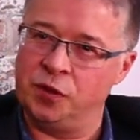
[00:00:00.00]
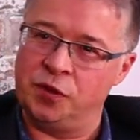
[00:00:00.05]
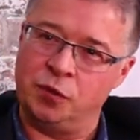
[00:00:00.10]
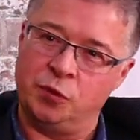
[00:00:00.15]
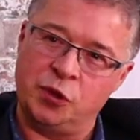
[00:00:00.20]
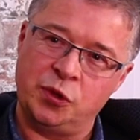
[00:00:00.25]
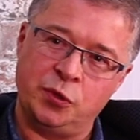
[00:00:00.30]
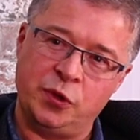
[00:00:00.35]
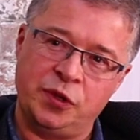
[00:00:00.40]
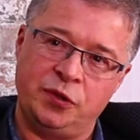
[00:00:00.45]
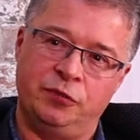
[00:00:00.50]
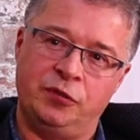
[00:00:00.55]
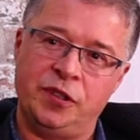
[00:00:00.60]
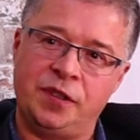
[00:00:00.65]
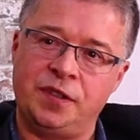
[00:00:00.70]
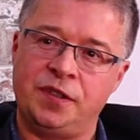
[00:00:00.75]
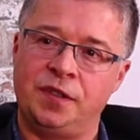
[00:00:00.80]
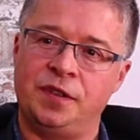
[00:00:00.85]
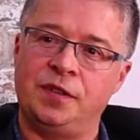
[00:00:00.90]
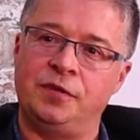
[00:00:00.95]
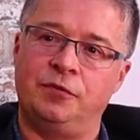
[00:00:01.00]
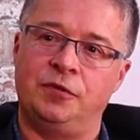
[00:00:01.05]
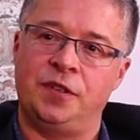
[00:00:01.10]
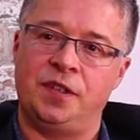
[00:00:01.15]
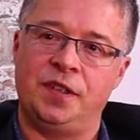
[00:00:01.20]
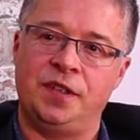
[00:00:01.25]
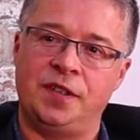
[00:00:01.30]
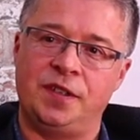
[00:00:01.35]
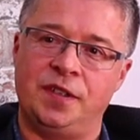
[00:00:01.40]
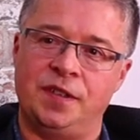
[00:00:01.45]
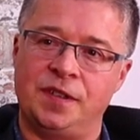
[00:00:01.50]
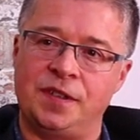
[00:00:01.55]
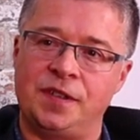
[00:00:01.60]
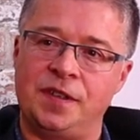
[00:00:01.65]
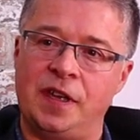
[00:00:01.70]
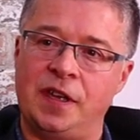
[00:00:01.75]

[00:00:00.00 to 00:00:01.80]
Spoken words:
There was always a resistance there.